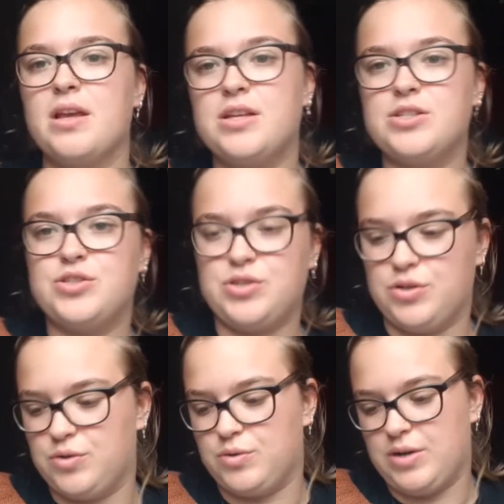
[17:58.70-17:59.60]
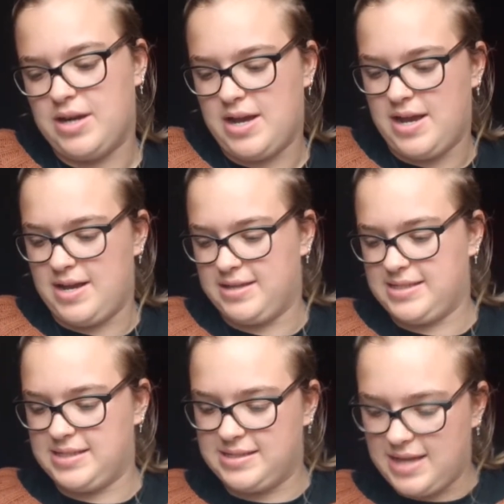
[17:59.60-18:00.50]
So this
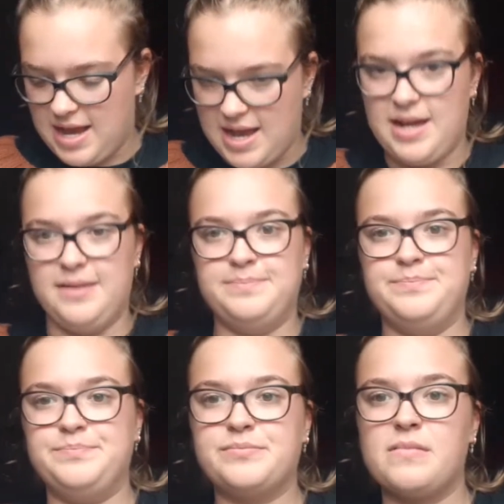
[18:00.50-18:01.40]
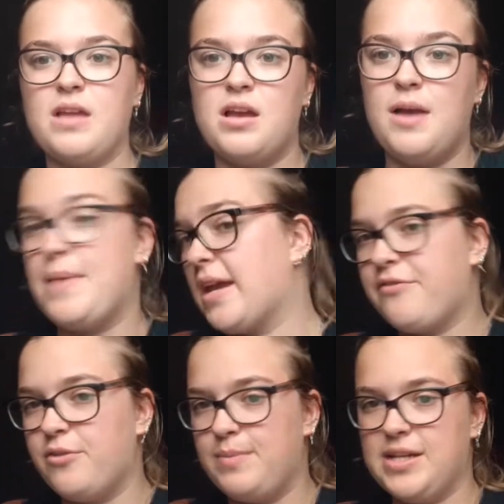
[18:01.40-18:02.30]
is a maker
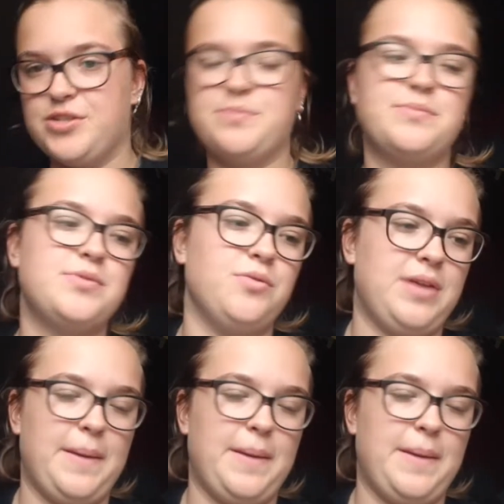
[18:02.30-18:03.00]
from Belgium. So